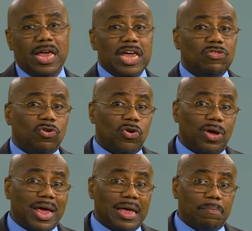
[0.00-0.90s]
Either you're
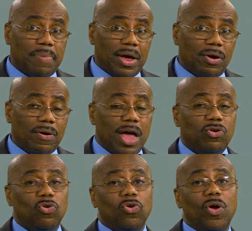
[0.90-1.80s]
getting better and
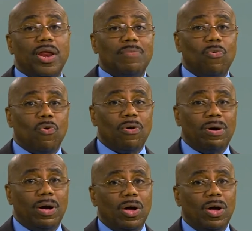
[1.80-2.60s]
you're learning more,